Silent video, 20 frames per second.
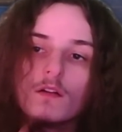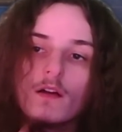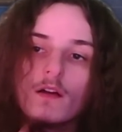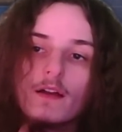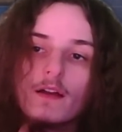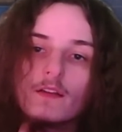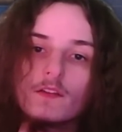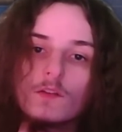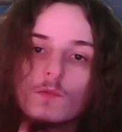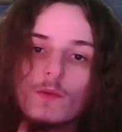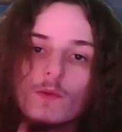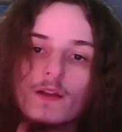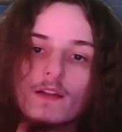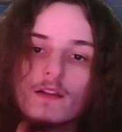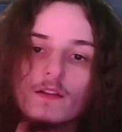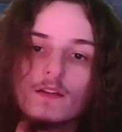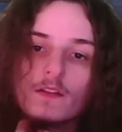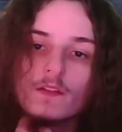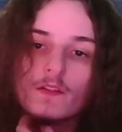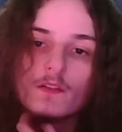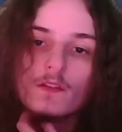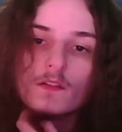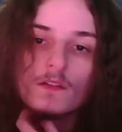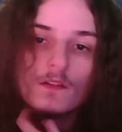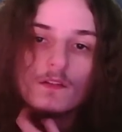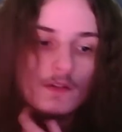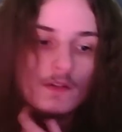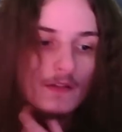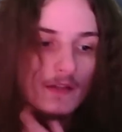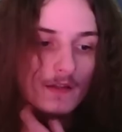as well as
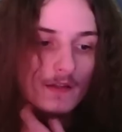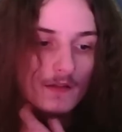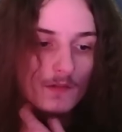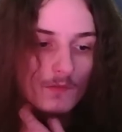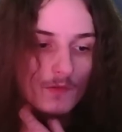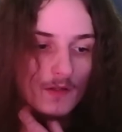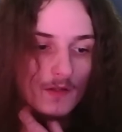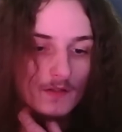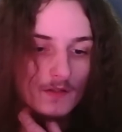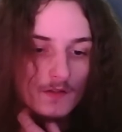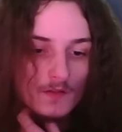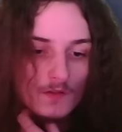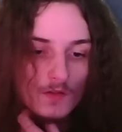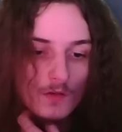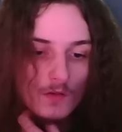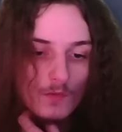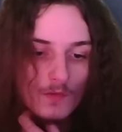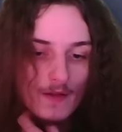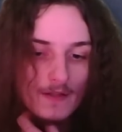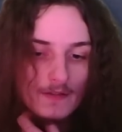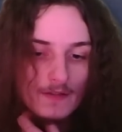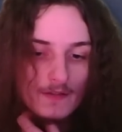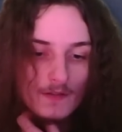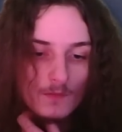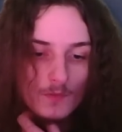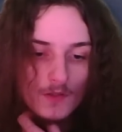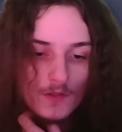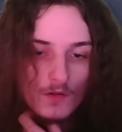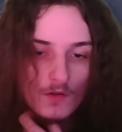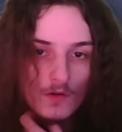getting ready. So right here
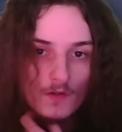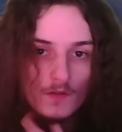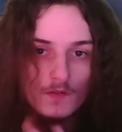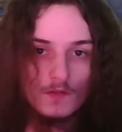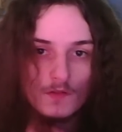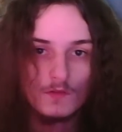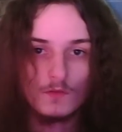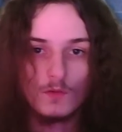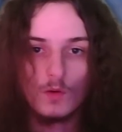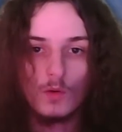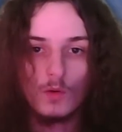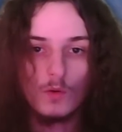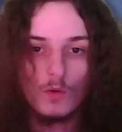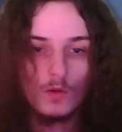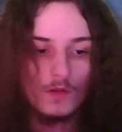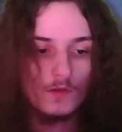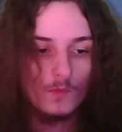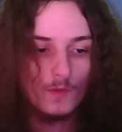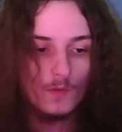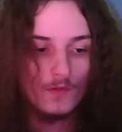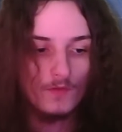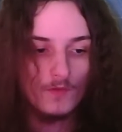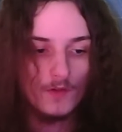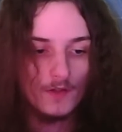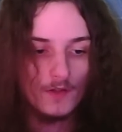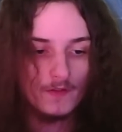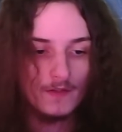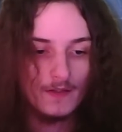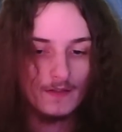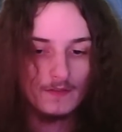we're going to ult with
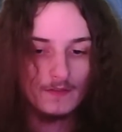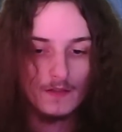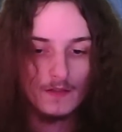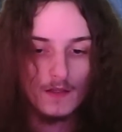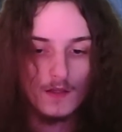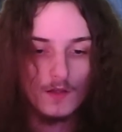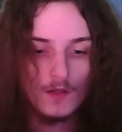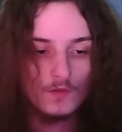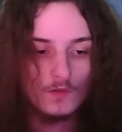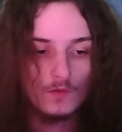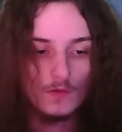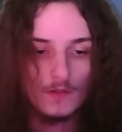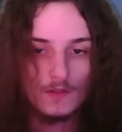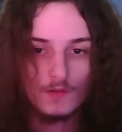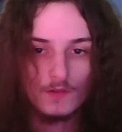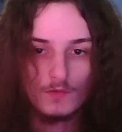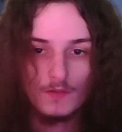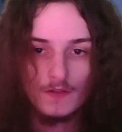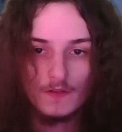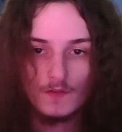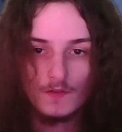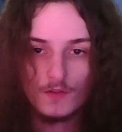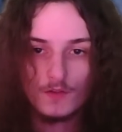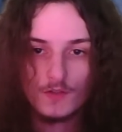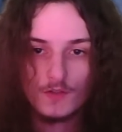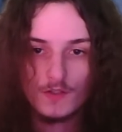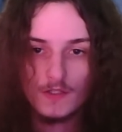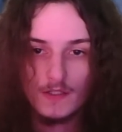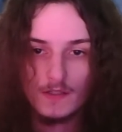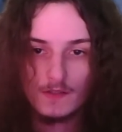Vortex to increase her
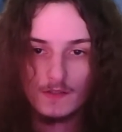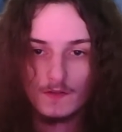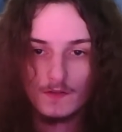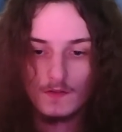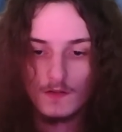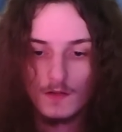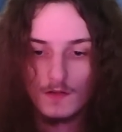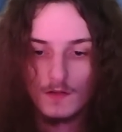shield,